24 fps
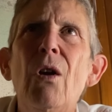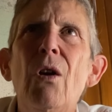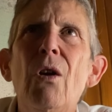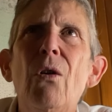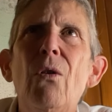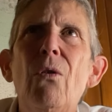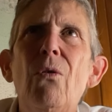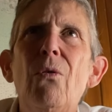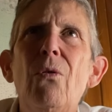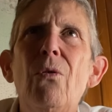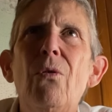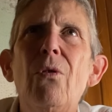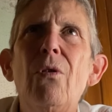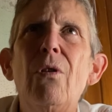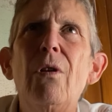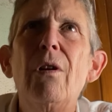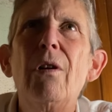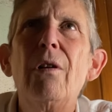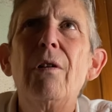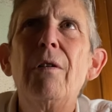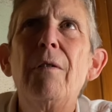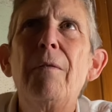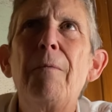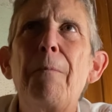
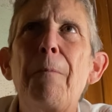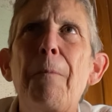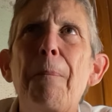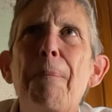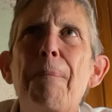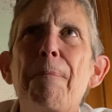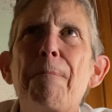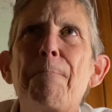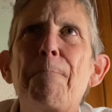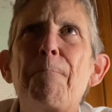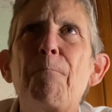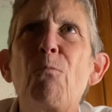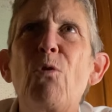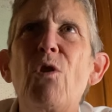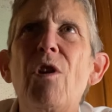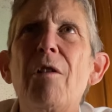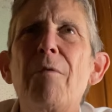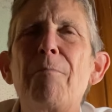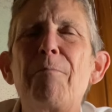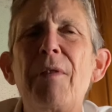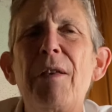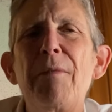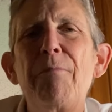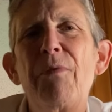or we are
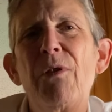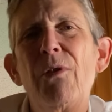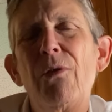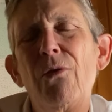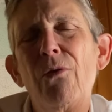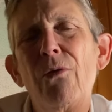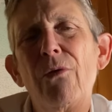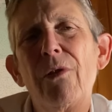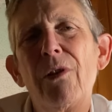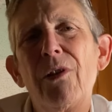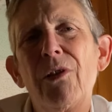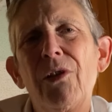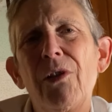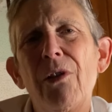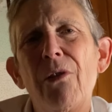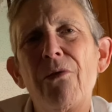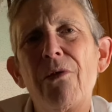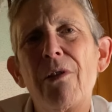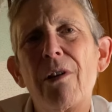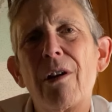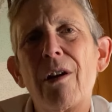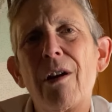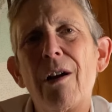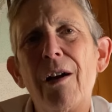people who are so
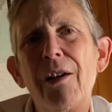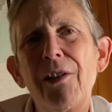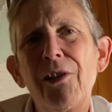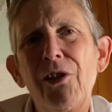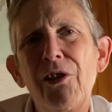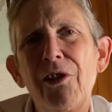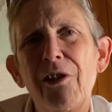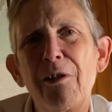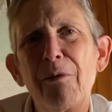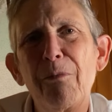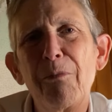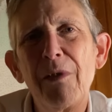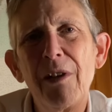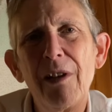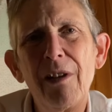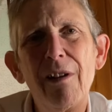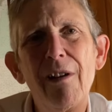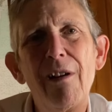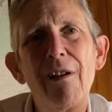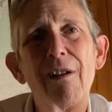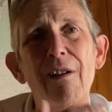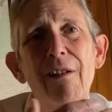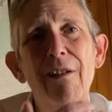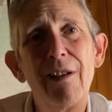accustomed in
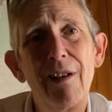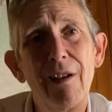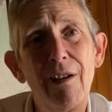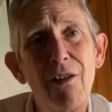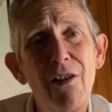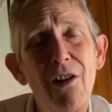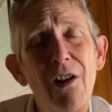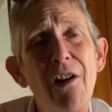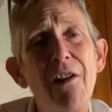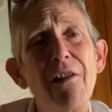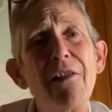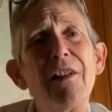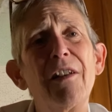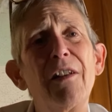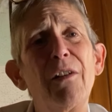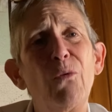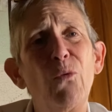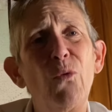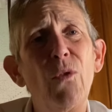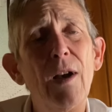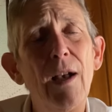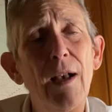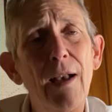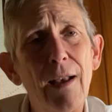our incarnate
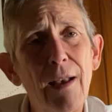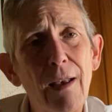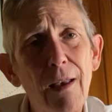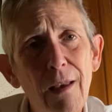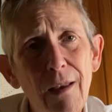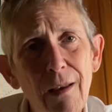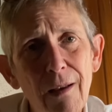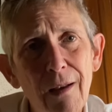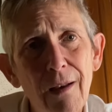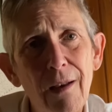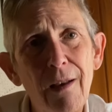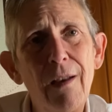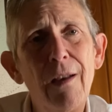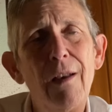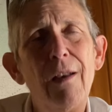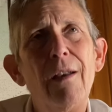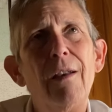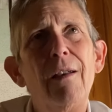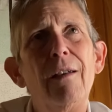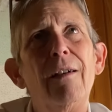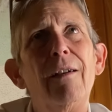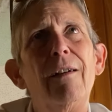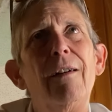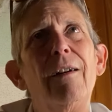way
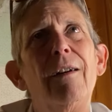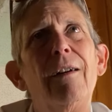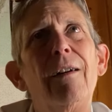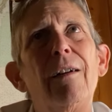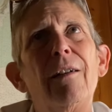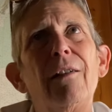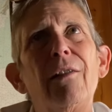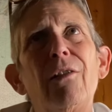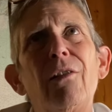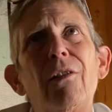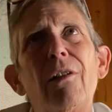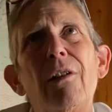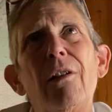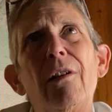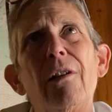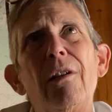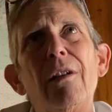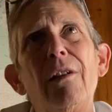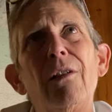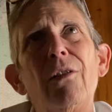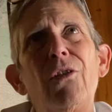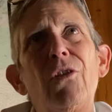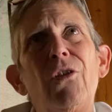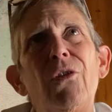uh,
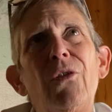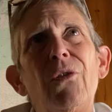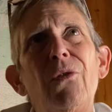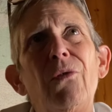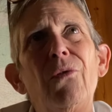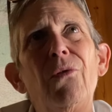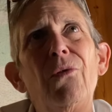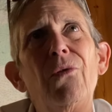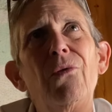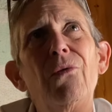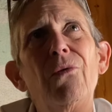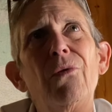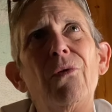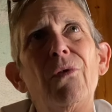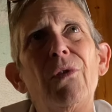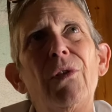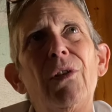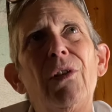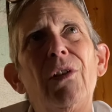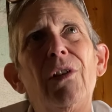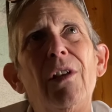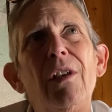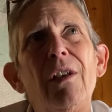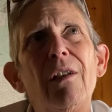to
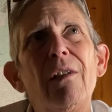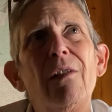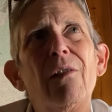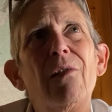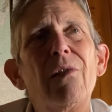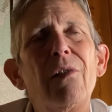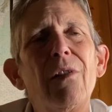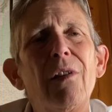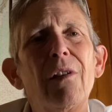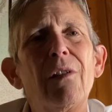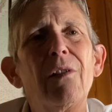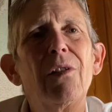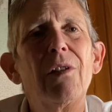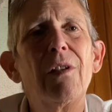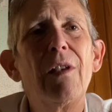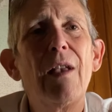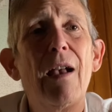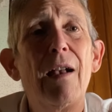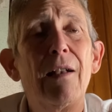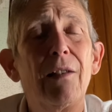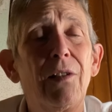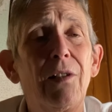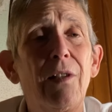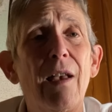seeing things
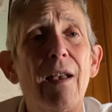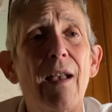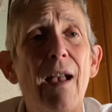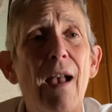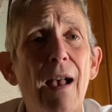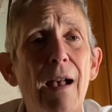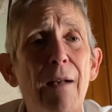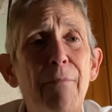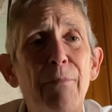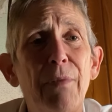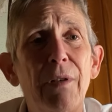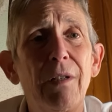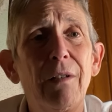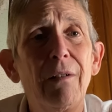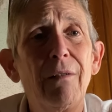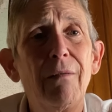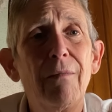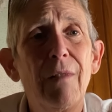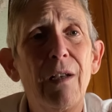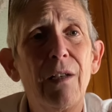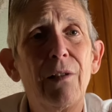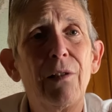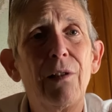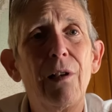as they happen,
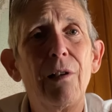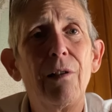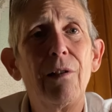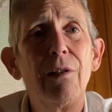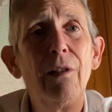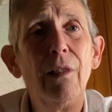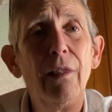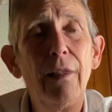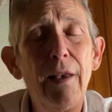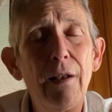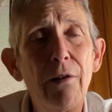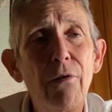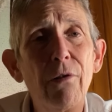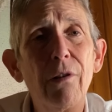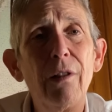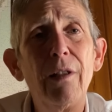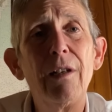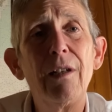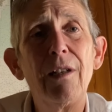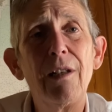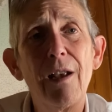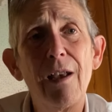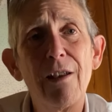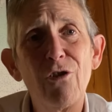as they
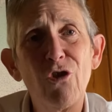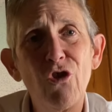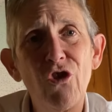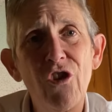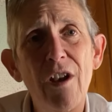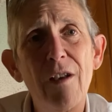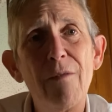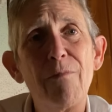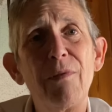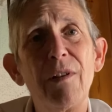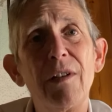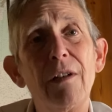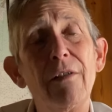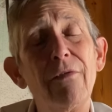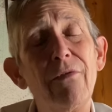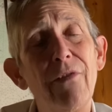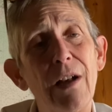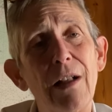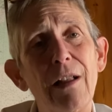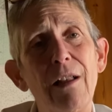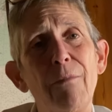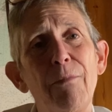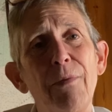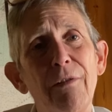literally take shape and
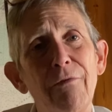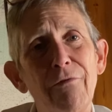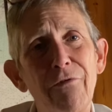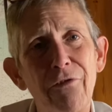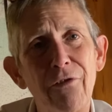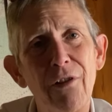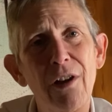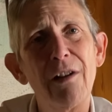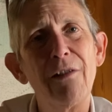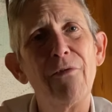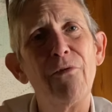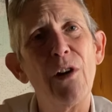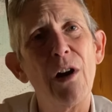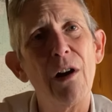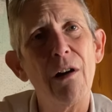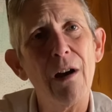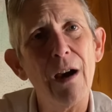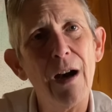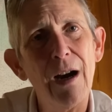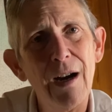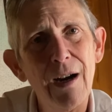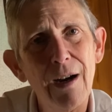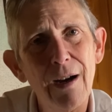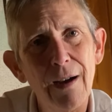develop in front of our
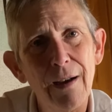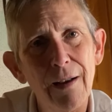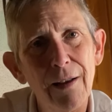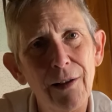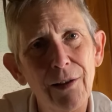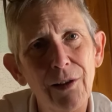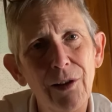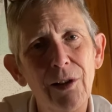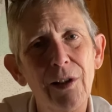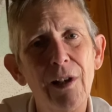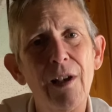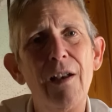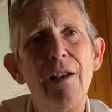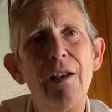eyes,